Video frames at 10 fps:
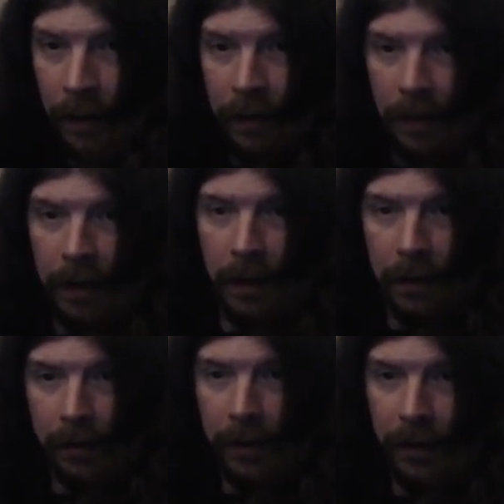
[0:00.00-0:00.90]
And
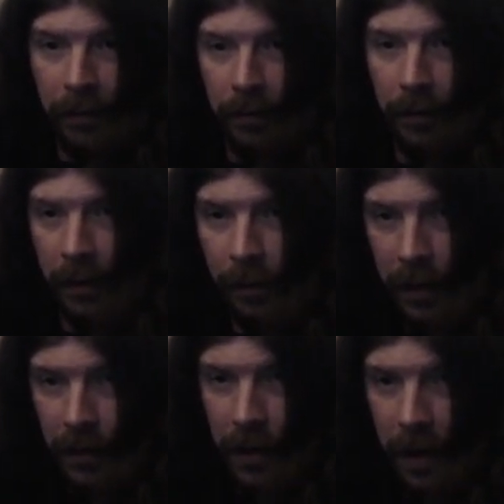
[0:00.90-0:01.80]
here's the here's my
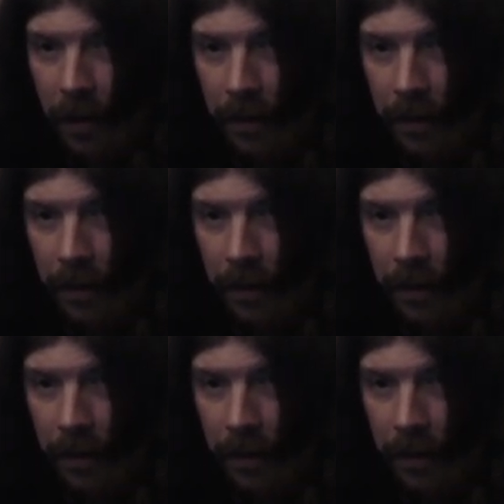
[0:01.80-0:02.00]
chair,